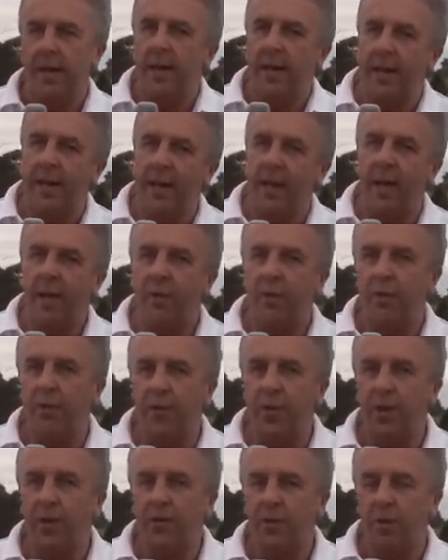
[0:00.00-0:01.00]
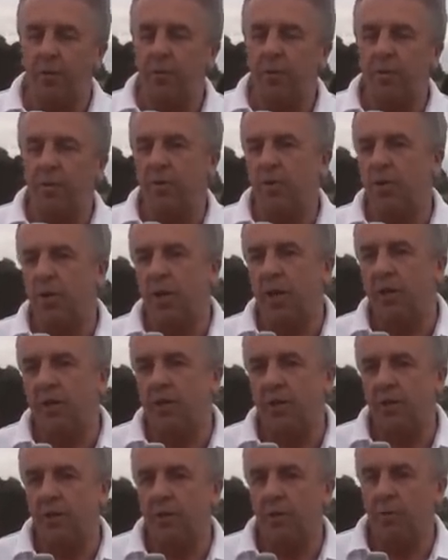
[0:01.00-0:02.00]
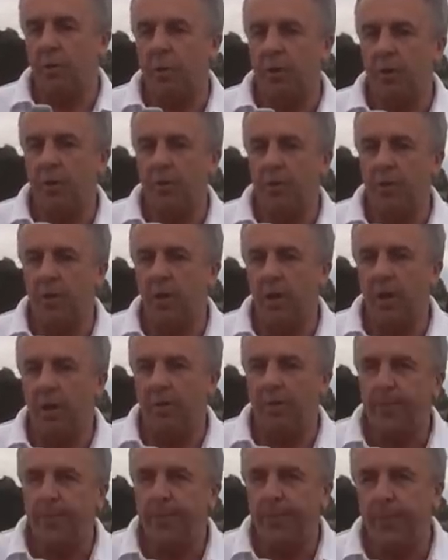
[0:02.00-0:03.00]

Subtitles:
allow for various options and changes over a period of time.